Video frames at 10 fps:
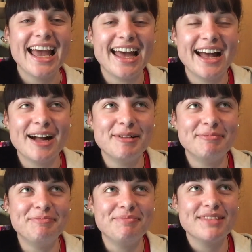
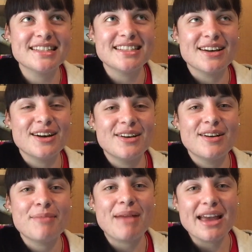
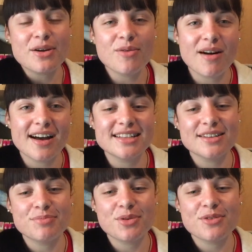So manga-wise,
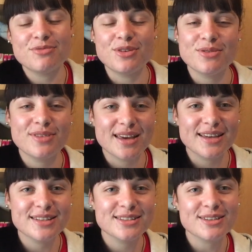I've bought a few
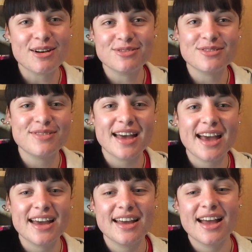things off of
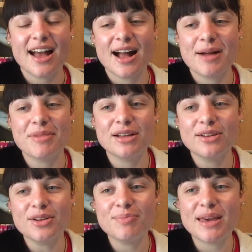there. A
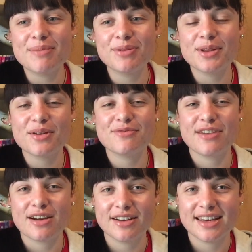lot of people are
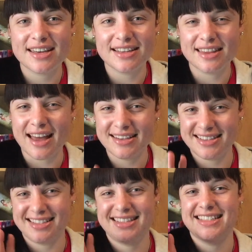very like
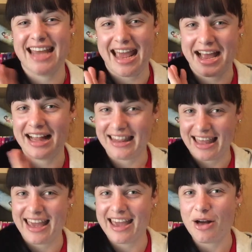to steer
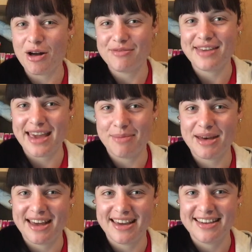clear of
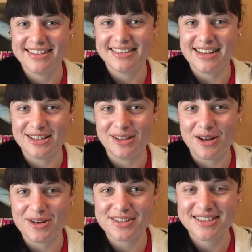eBay a
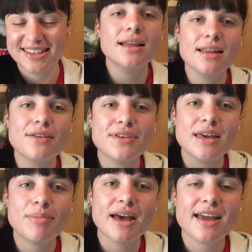lot. I love
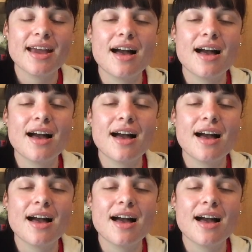eBay.